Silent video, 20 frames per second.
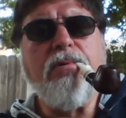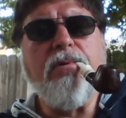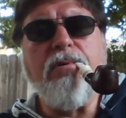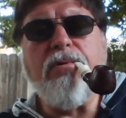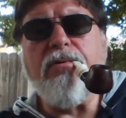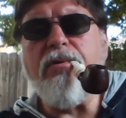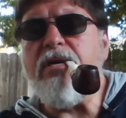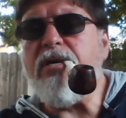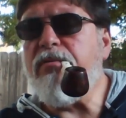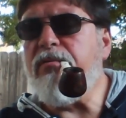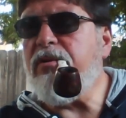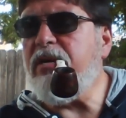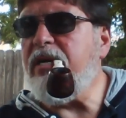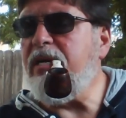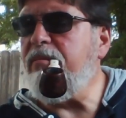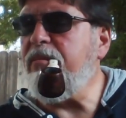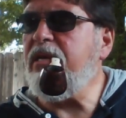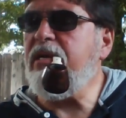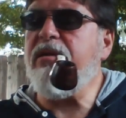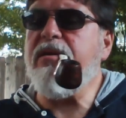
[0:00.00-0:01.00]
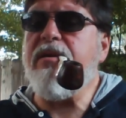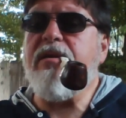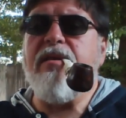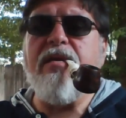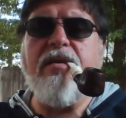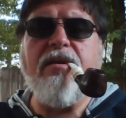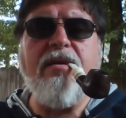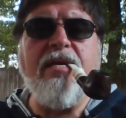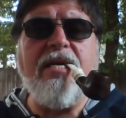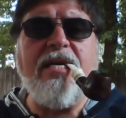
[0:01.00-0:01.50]
The reason why I'm telling you
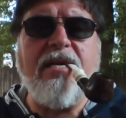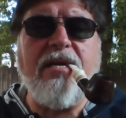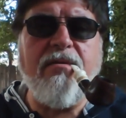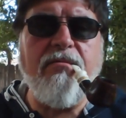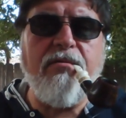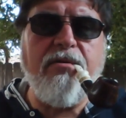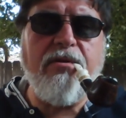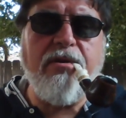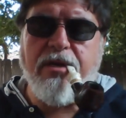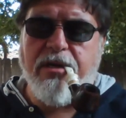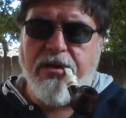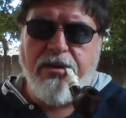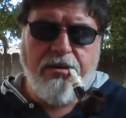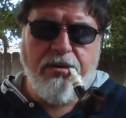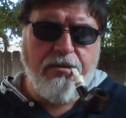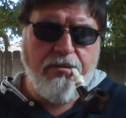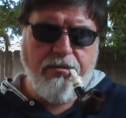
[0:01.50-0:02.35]
that is not to convert you.